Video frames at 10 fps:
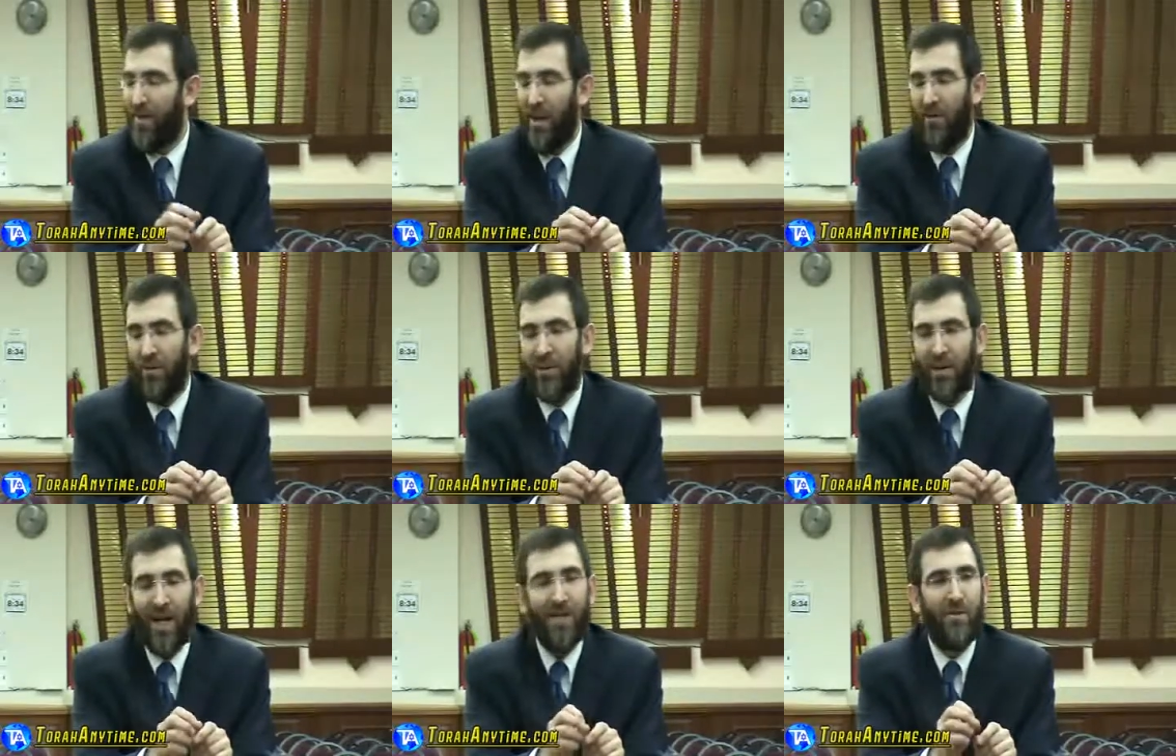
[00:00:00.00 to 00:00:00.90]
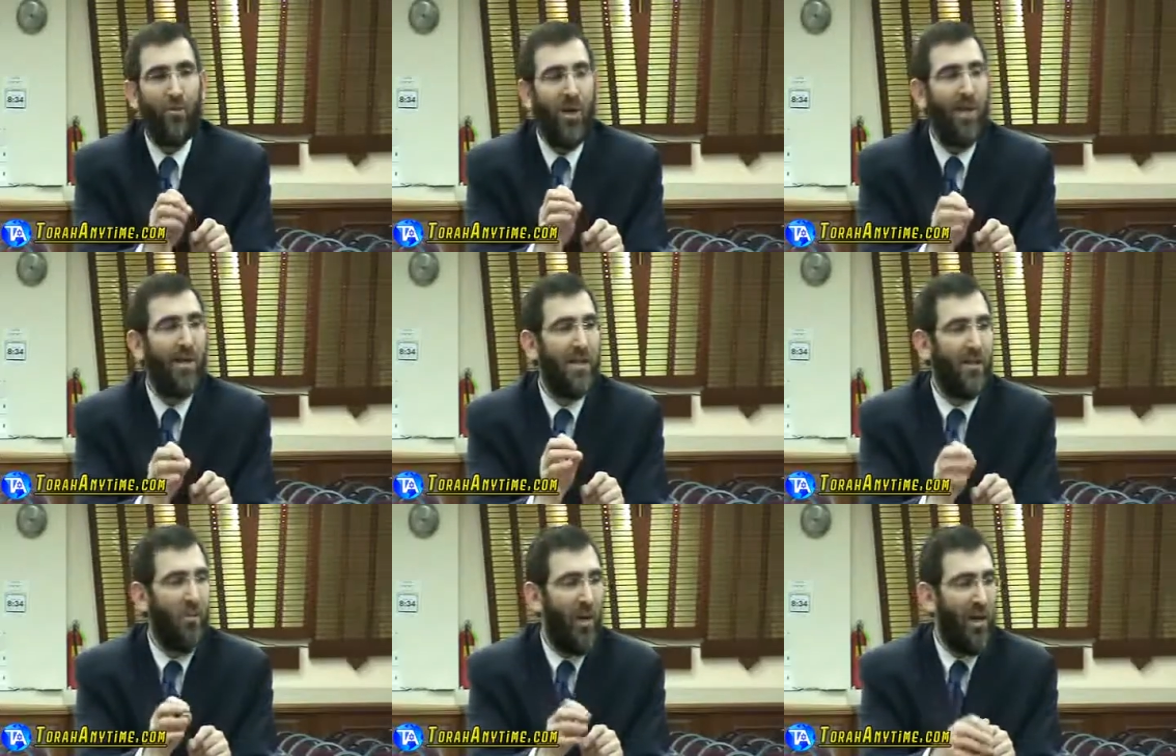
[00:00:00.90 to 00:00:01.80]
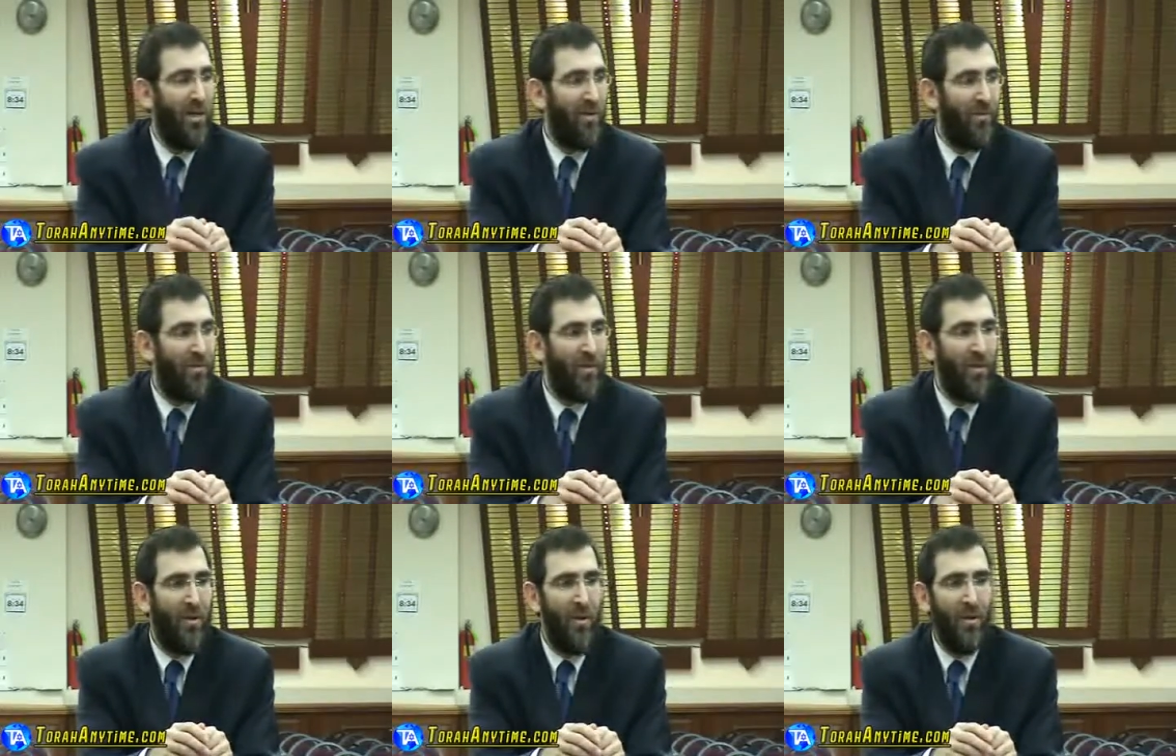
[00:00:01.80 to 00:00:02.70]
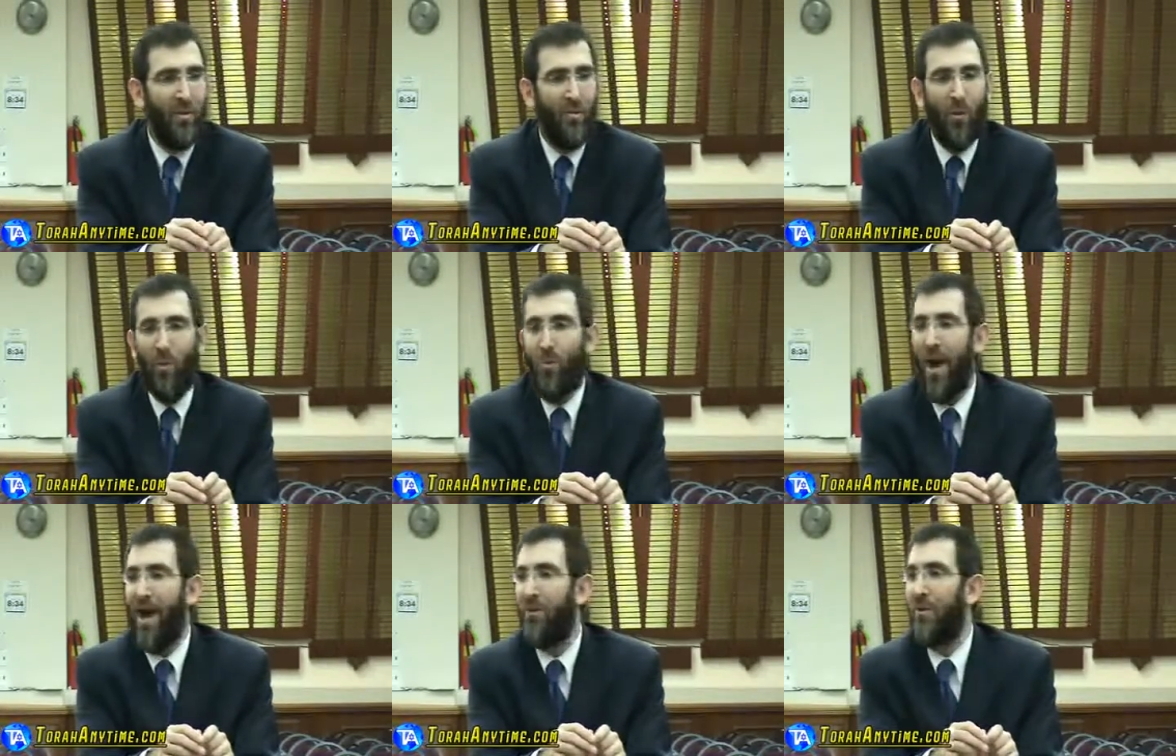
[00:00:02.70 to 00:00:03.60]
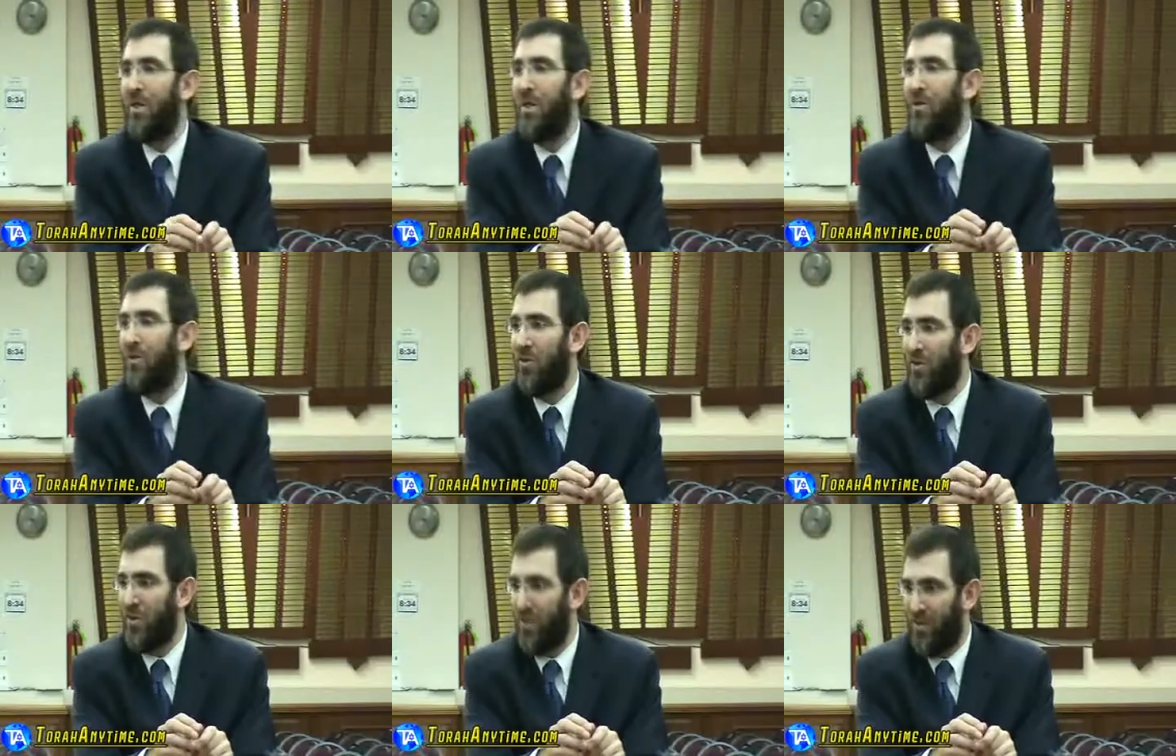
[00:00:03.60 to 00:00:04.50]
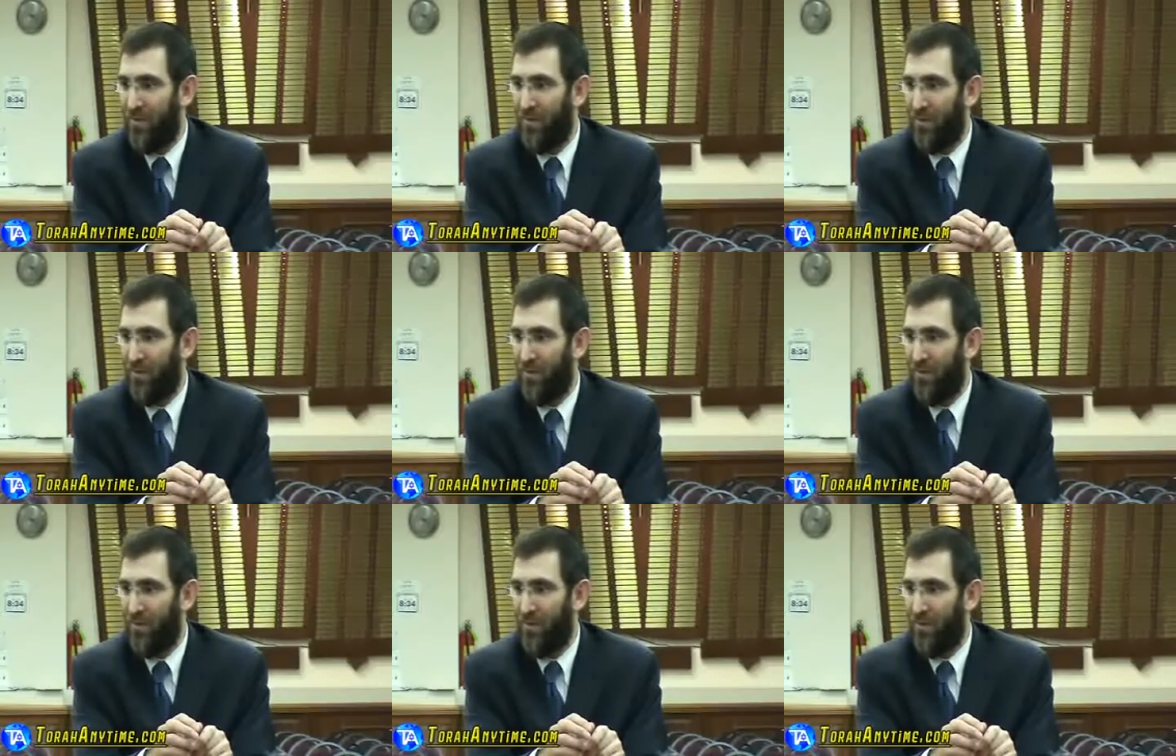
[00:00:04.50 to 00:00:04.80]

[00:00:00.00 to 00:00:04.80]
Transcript: Now, God created us in a way where we're pattern seekers.